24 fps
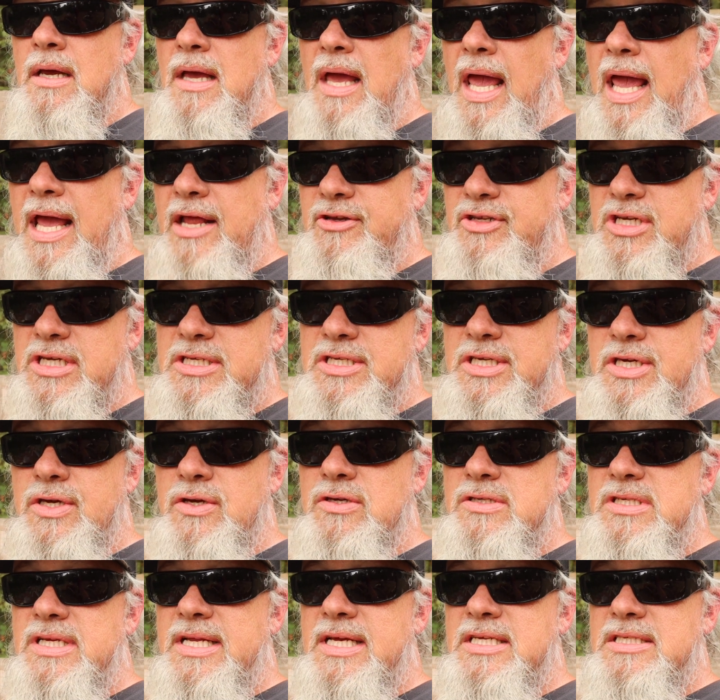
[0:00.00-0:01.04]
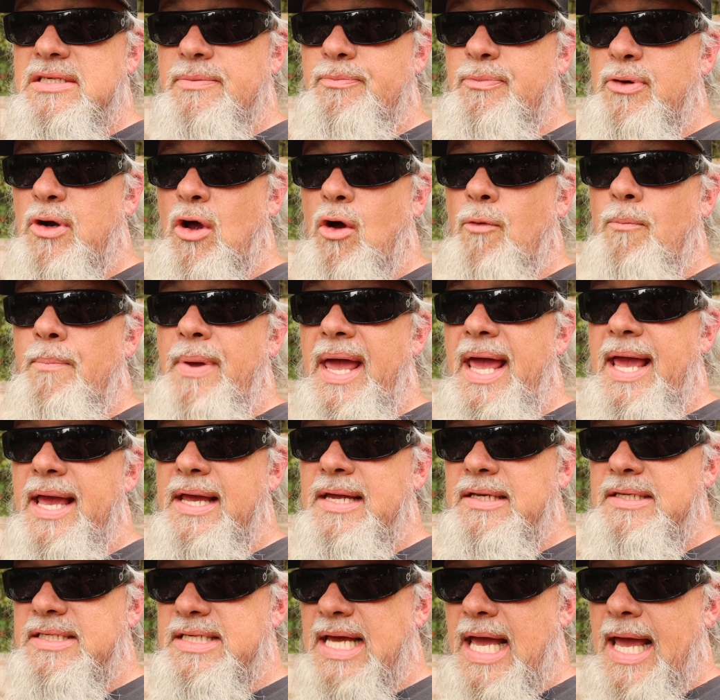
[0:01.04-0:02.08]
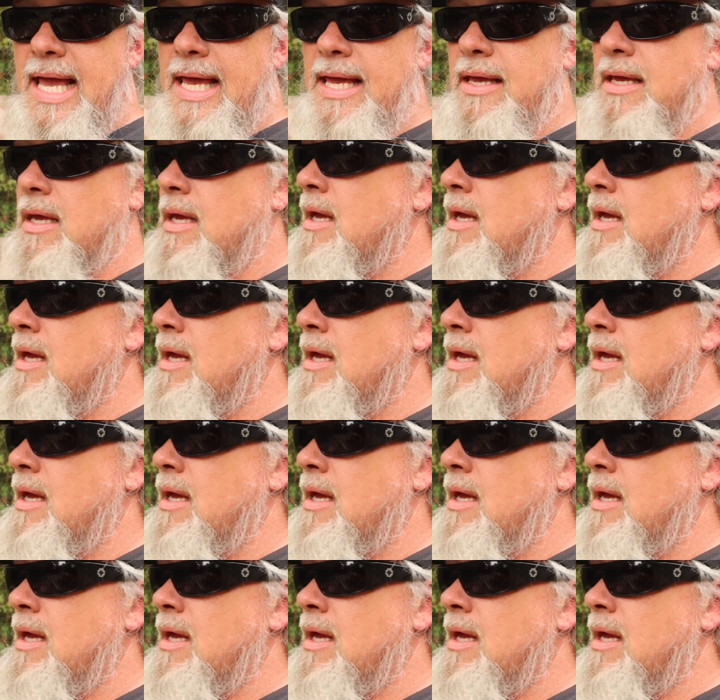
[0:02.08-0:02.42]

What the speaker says: and just use it as a propane tank.